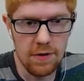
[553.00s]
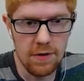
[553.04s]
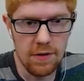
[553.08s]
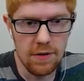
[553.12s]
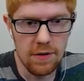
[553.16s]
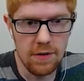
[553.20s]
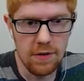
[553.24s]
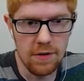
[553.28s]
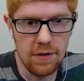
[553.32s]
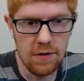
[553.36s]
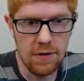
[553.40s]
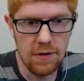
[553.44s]

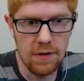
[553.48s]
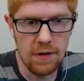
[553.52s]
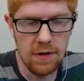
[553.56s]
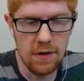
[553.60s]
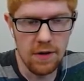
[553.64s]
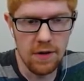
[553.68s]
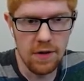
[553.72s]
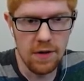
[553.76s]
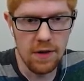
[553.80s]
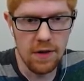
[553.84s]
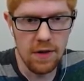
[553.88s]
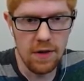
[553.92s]

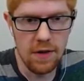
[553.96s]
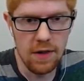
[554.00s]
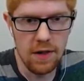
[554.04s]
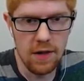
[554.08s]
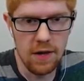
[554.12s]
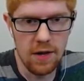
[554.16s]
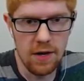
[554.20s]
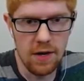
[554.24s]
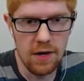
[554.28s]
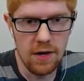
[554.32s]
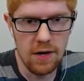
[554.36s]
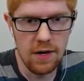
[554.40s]

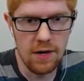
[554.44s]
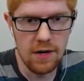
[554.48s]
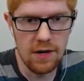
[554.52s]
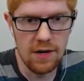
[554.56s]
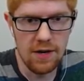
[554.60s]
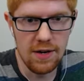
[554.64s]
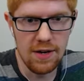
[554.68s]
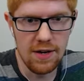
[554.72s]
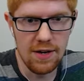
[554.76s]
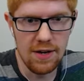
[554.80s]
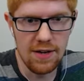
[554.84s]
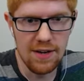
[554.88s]

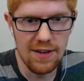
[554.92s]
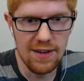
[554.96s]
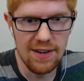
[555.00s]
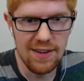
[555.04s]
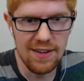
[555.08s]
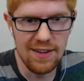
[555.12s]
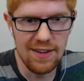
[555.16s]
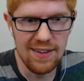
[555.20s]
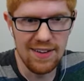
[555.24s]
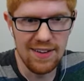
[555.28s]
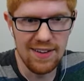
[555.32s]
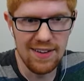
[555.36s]

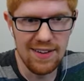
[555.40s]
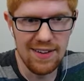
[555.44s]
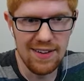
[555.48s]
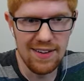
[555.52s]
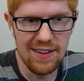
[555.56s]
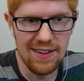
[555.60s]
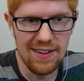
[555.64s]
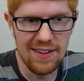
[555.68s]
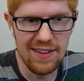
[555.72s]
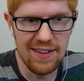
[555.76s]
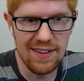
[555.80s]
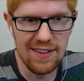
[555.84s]

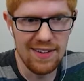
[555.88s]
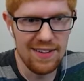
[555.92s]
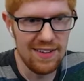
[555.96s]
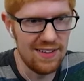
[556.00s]
(silence)